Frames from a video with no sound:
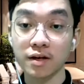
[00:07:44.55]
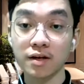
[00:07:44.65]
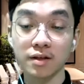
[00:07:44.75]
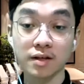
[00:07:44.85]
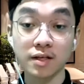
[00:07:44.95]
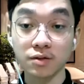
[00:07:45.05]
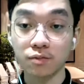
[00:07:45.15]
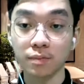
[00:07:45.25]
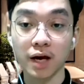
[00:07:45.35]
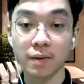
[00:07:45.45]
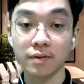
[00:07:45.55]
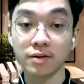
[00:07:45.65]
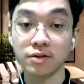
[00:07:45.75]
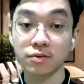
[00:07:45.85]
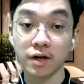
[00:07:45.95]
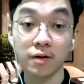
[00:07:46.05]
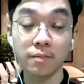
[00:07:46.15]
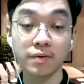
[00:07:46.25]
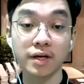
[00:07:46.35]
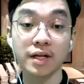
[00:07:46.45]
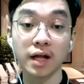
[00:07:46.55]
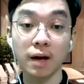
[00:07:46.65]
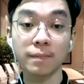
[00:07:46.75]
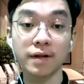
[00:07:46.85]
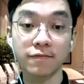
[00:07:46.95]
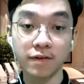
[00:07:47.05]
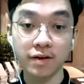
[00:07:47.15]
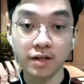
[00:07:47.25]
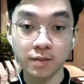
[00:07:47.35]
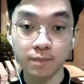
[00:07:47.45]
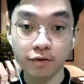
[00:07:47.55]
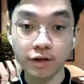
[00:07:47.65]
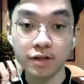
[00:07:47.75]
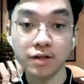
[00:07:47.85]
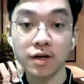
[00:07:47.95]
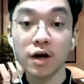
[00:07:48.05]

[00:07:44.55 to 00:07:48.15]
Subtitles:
think this will be able to help in uplifting the spirit